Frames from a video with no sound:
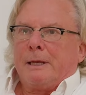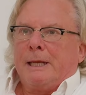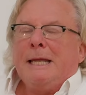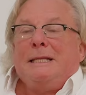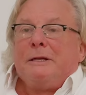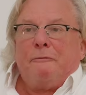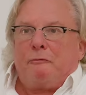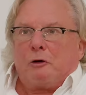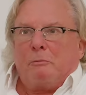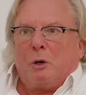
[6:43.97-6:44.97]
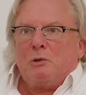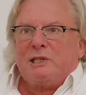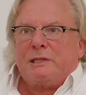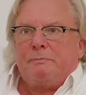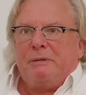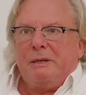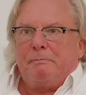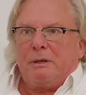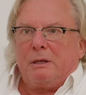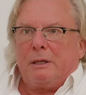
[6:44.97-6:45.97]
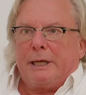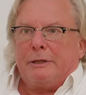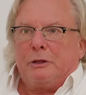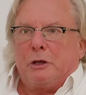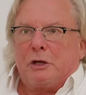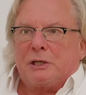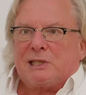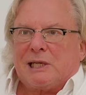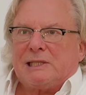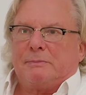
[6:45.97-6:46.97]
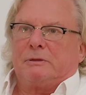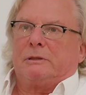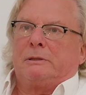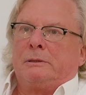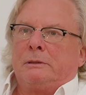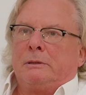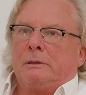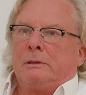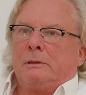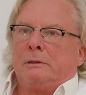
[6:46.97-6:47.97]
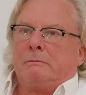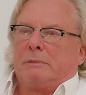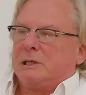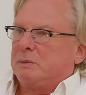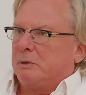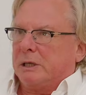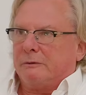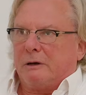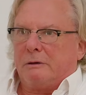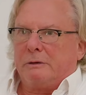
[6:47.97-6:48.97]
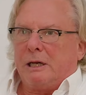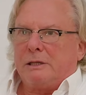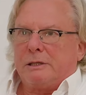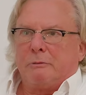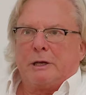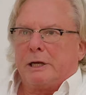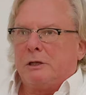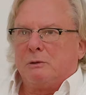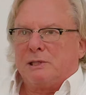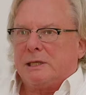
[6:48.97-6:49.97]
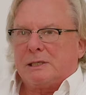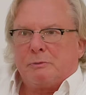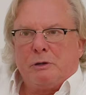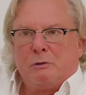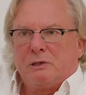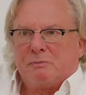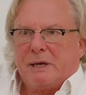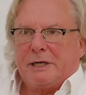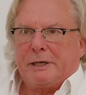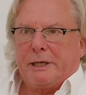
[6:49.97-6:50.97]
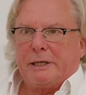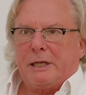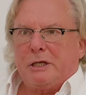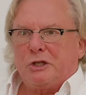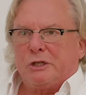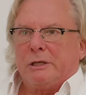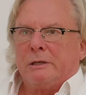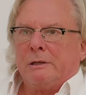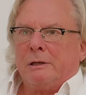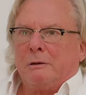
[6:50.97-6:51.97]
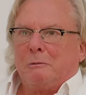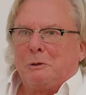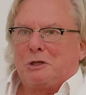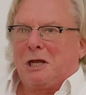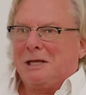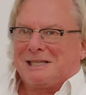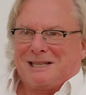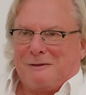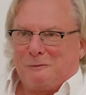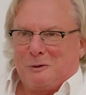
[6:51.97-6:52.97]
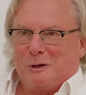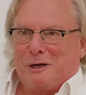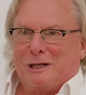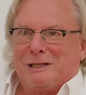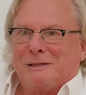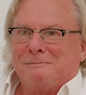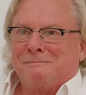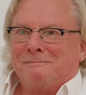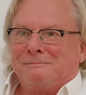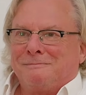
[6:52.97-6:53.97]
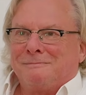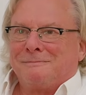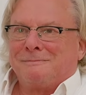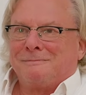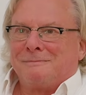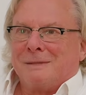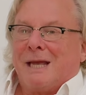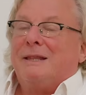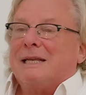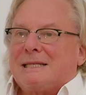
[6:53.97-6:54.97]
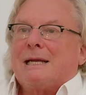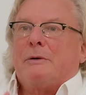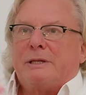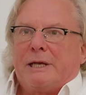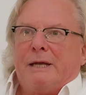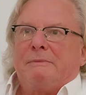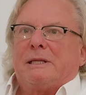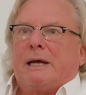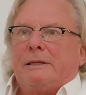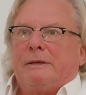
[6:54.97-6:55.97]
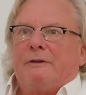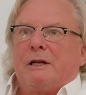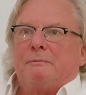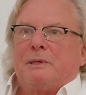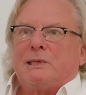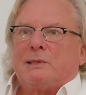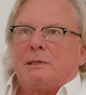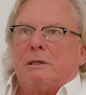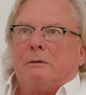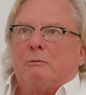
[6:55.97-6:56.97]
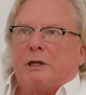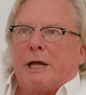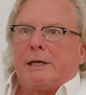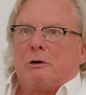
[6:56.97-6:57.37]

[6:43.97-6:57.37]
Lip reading: hidden for most people and non-accessible. But it's part of our reality. We can use it as we use matter and energy. We just have to learn it. And that's how it came that I developed this, what I